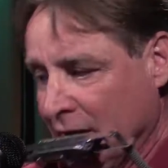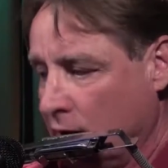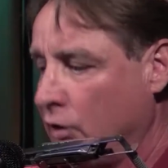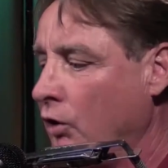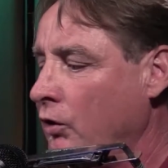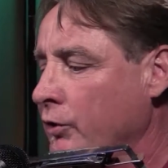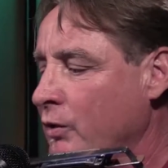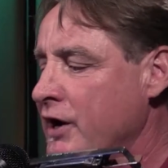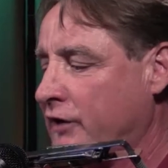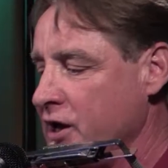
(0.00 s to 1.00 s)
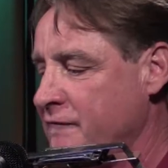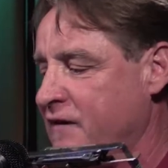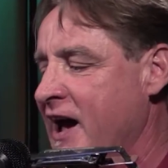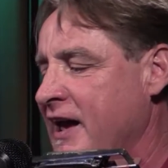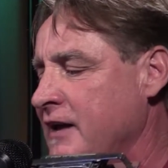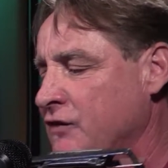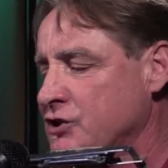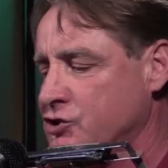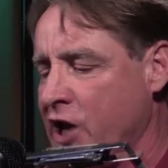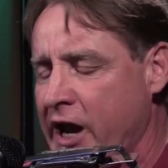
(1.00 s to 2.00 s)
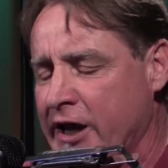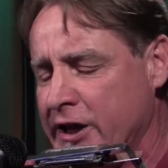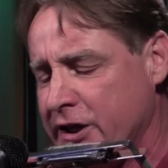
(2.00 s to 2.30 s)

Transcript: I go to work at 5 each day,